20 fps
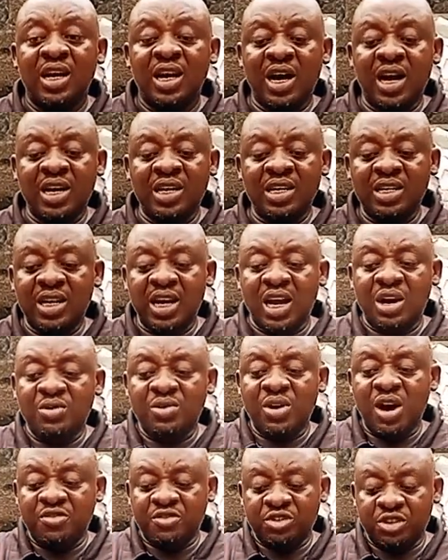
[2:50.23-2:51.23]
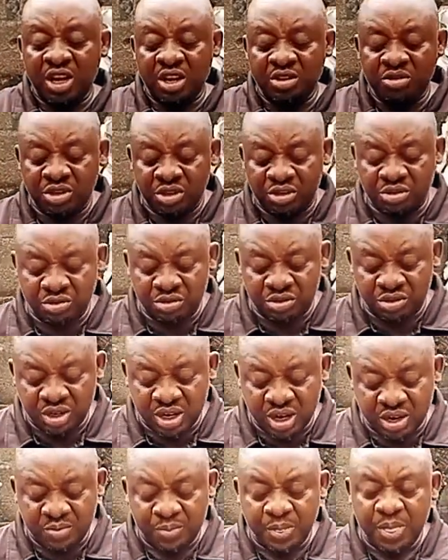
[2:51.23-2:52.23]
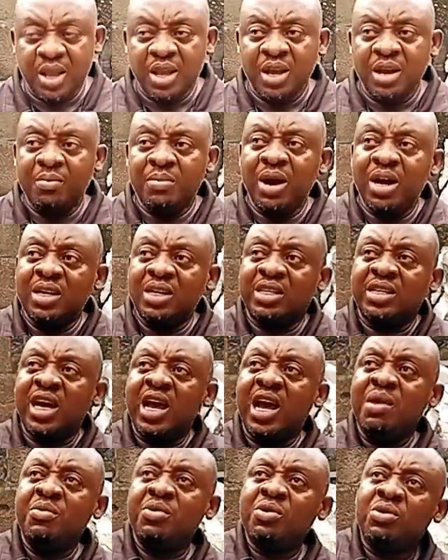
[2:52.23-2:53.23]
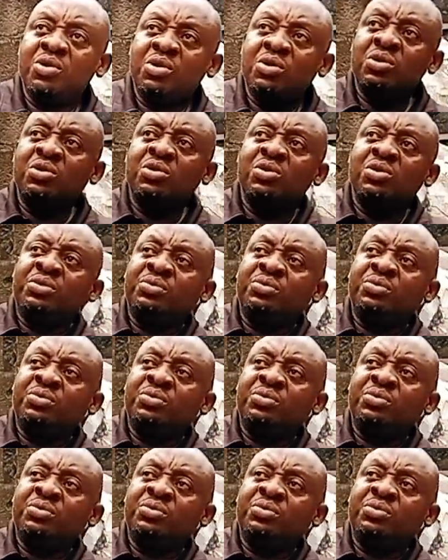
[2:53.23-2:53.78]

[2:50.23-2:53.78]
And I will have to tell you the truth now. By the time you go